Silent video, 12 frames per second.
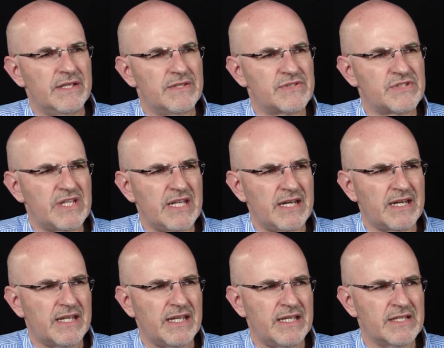
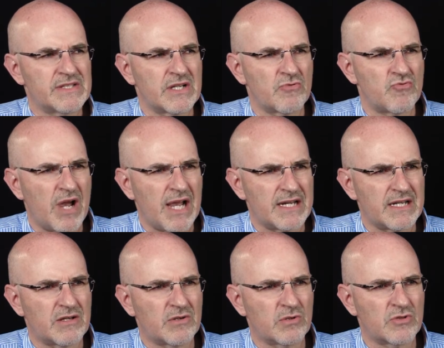sin is a
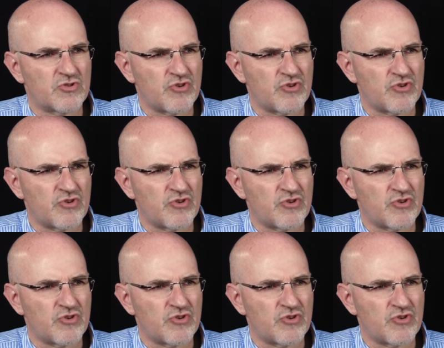radical,